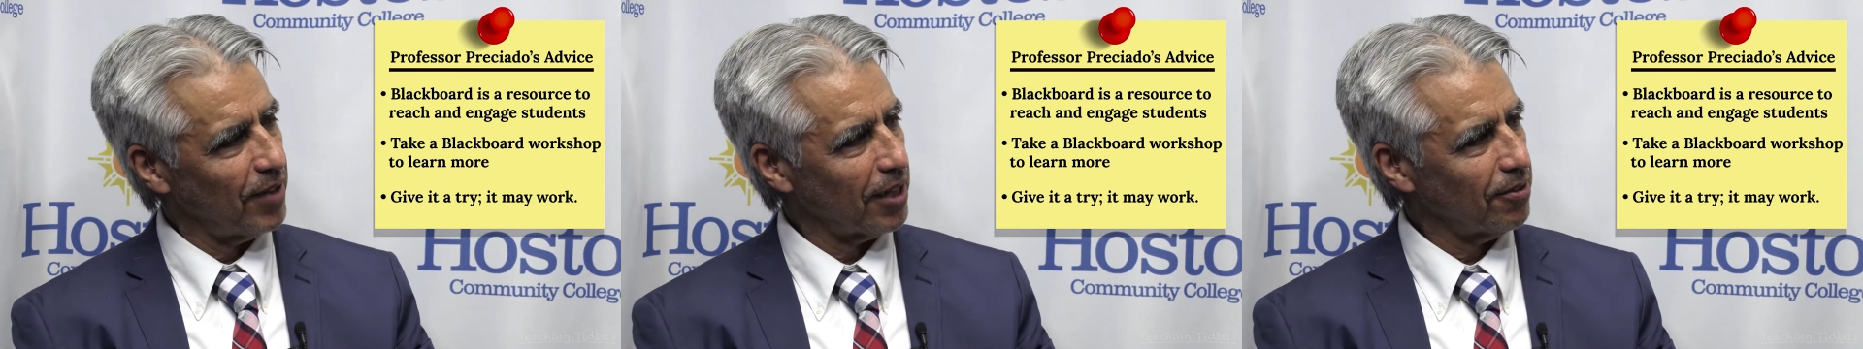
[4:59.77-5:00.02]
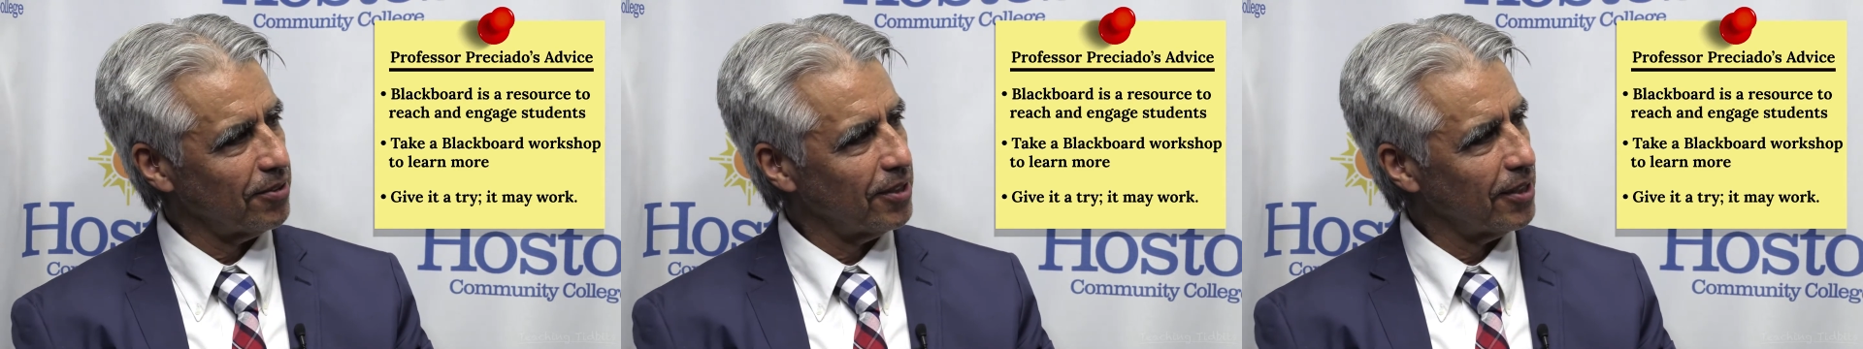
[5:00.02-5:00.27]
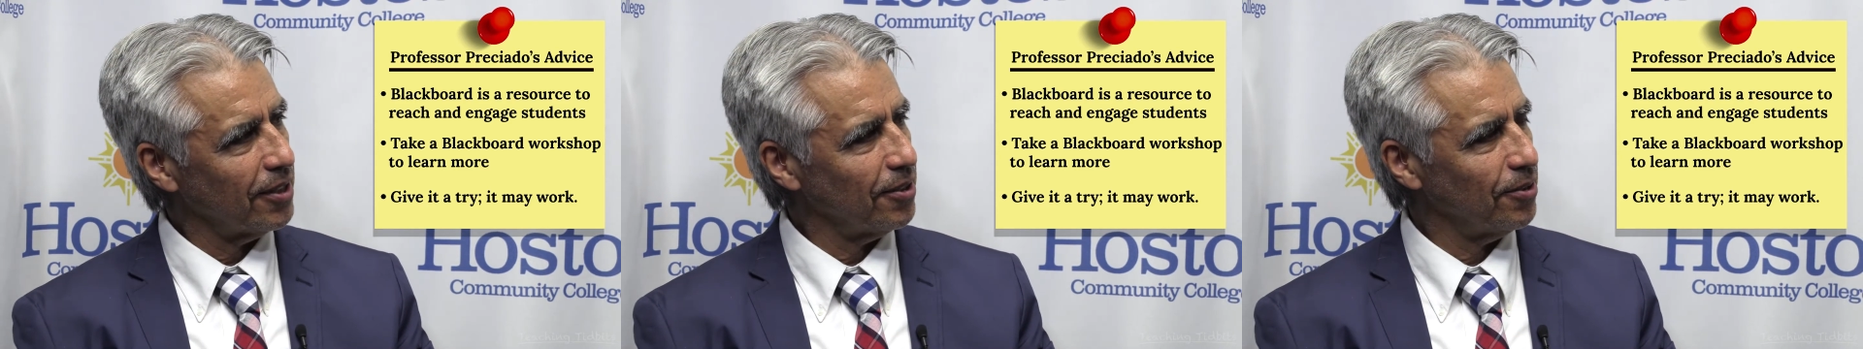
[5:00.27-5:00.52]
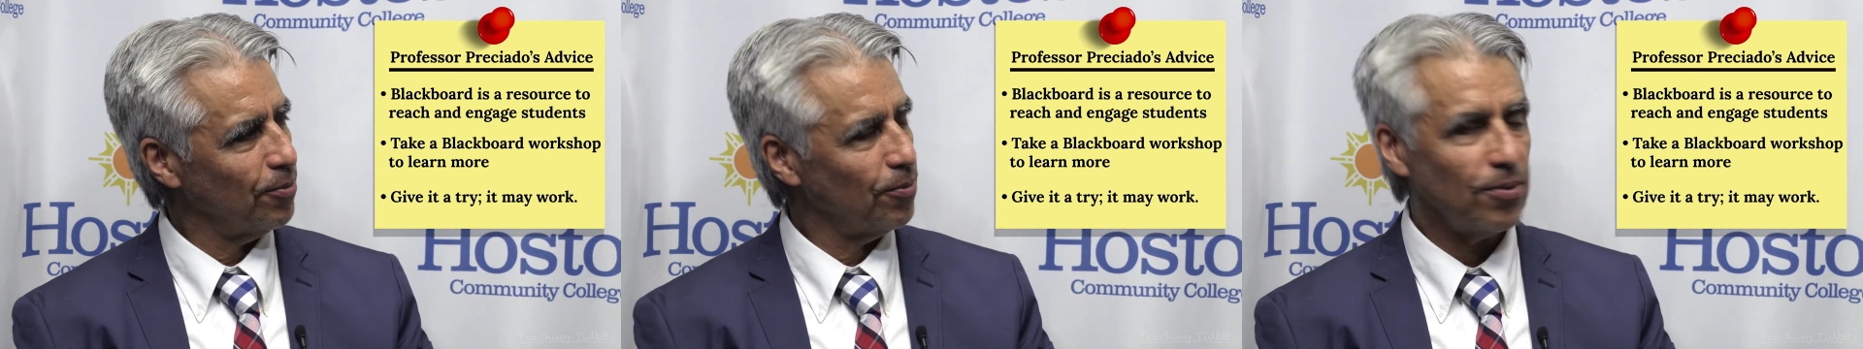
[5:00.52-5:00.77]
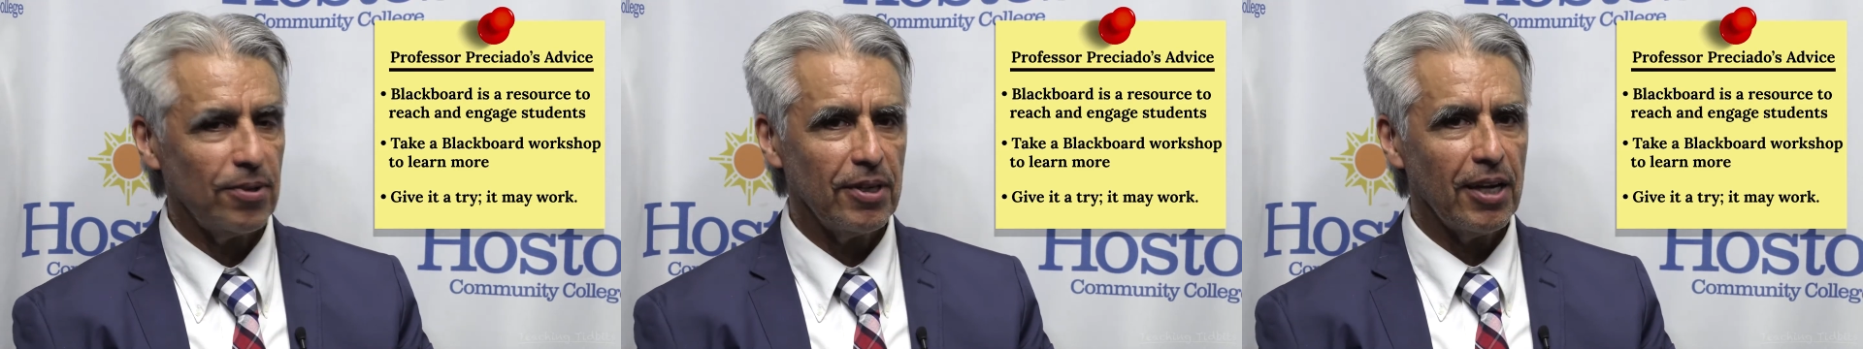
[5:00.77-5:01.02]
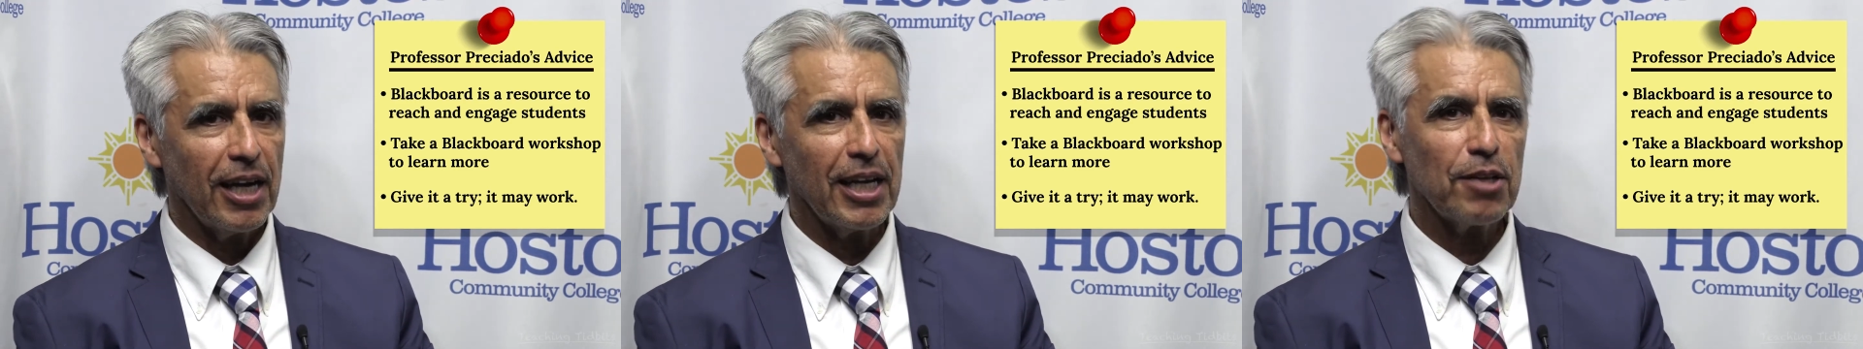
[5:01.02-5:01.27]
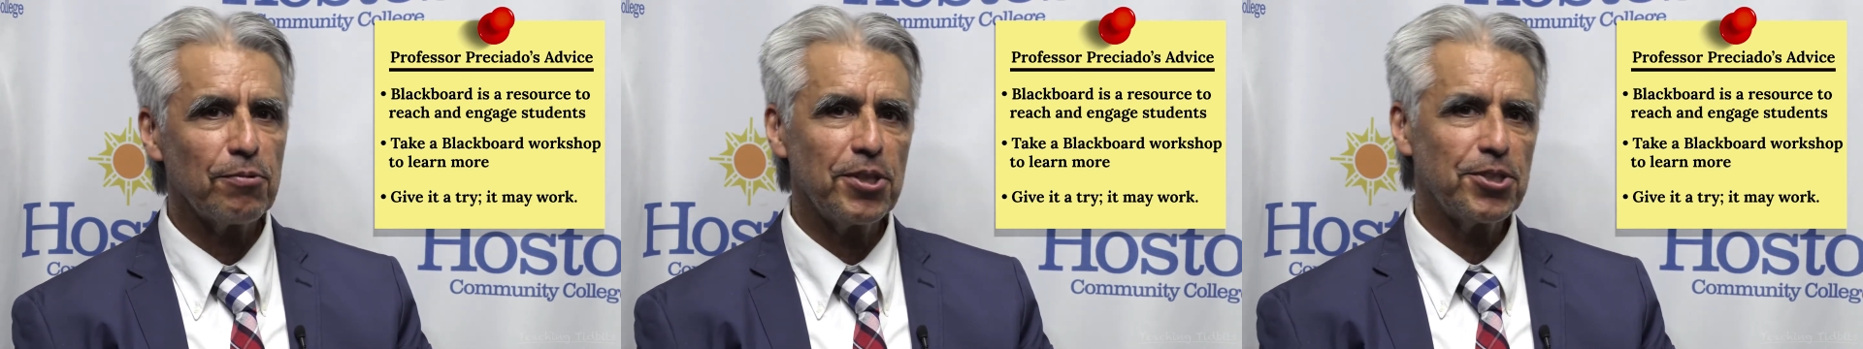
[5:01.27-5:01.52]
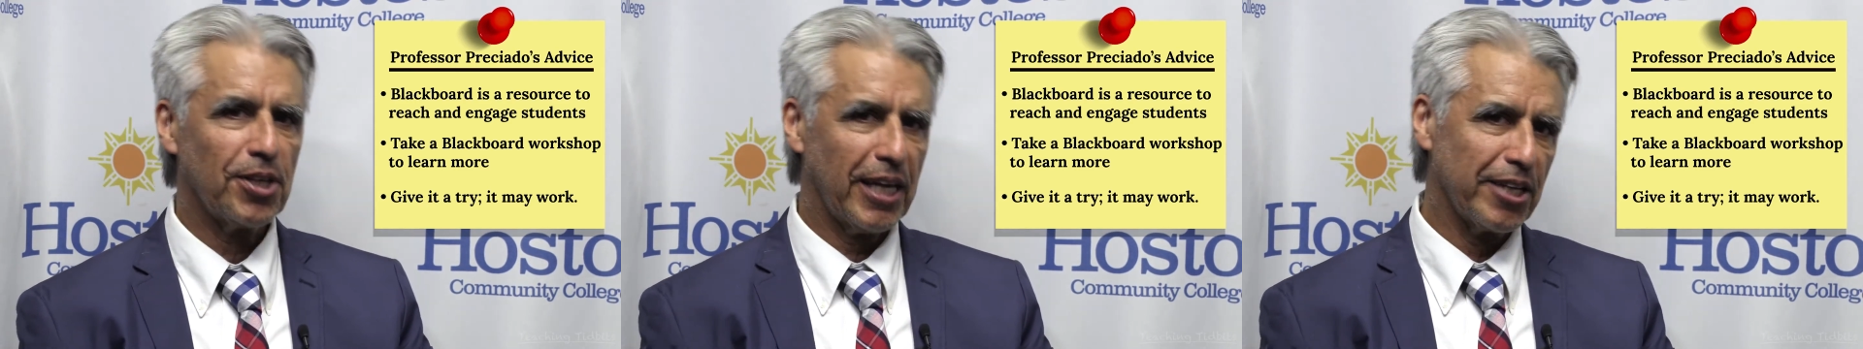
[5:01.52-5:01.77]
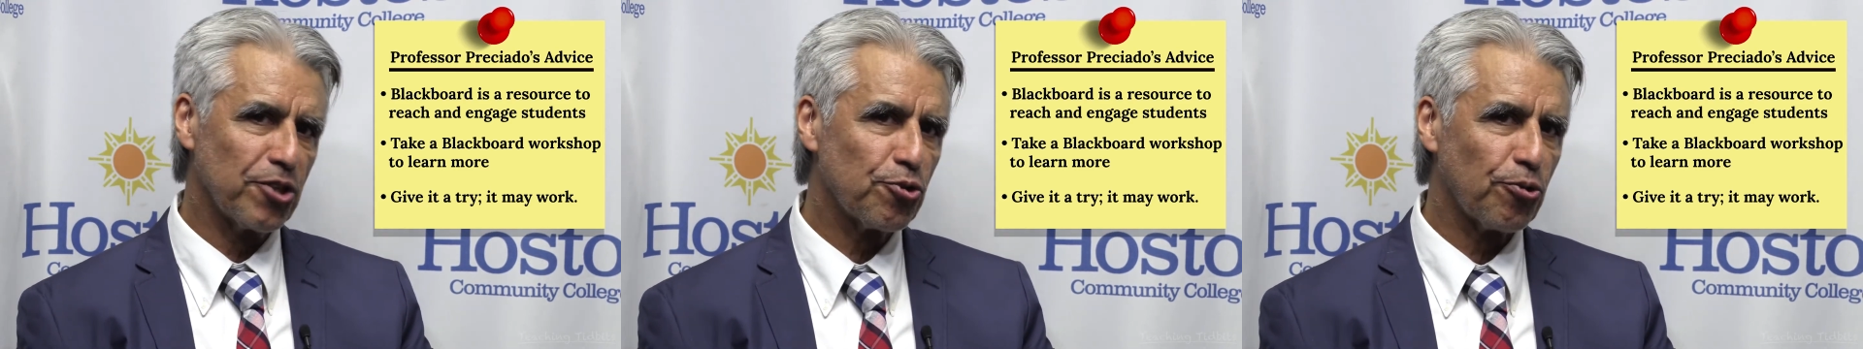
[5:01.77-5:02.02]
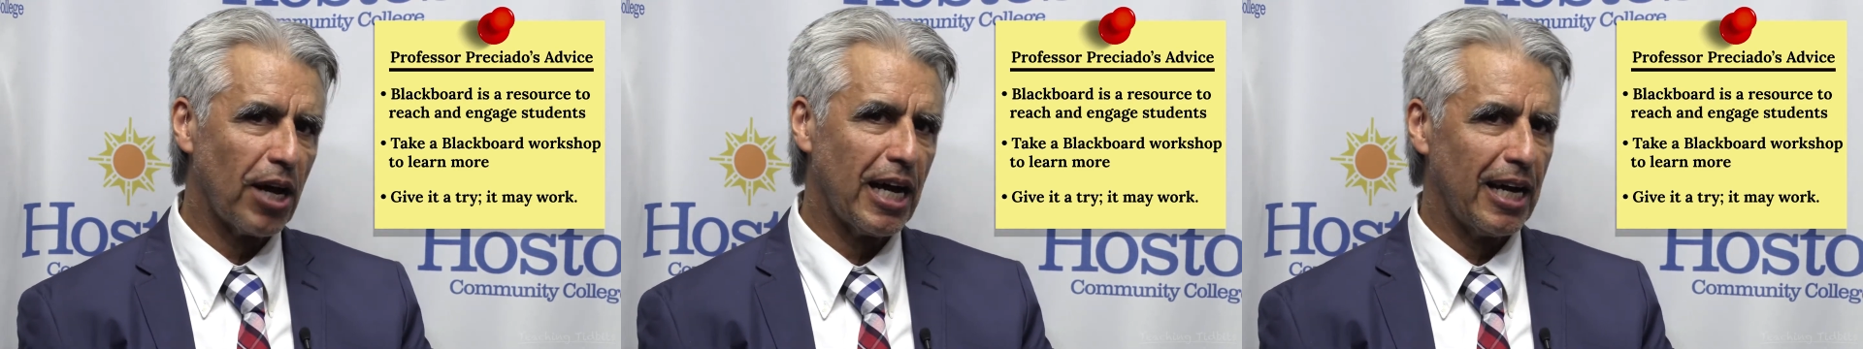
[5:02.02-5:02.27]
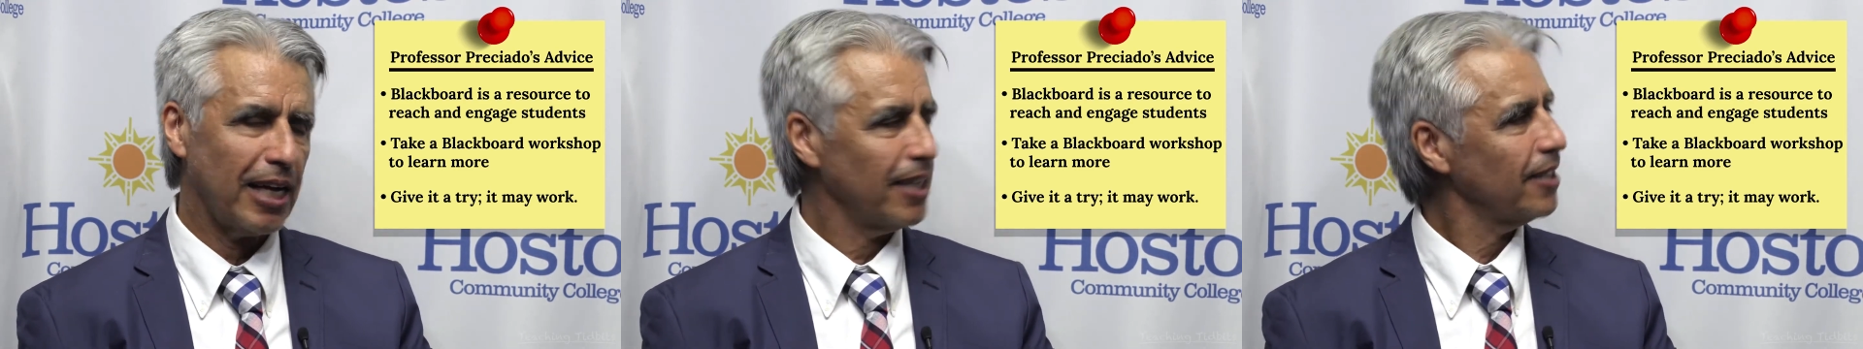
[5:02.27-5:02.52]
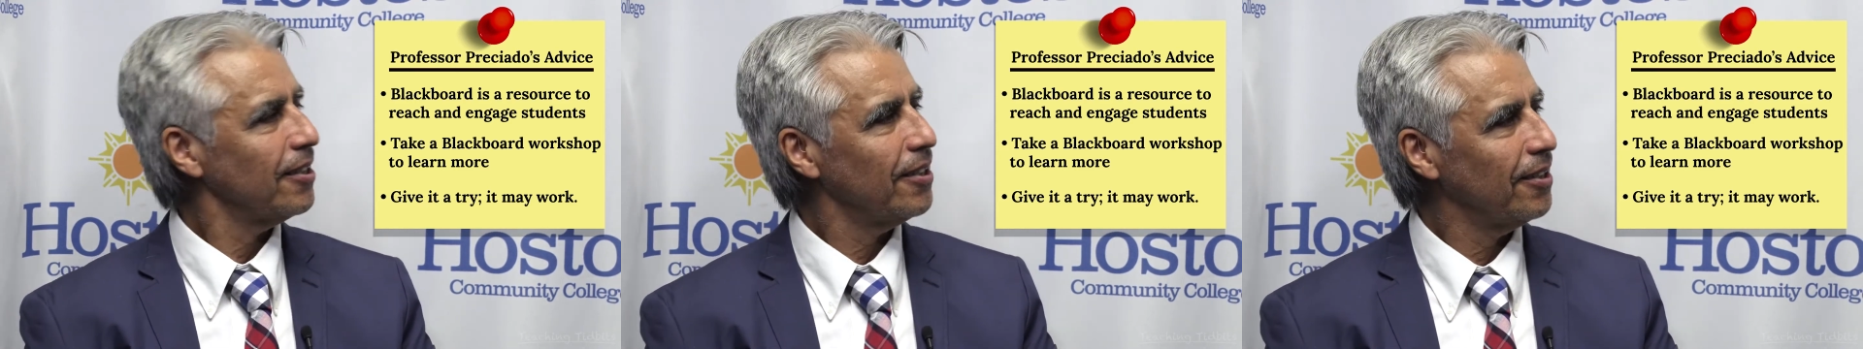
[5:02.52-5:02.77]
faculty can do. I just wish they can try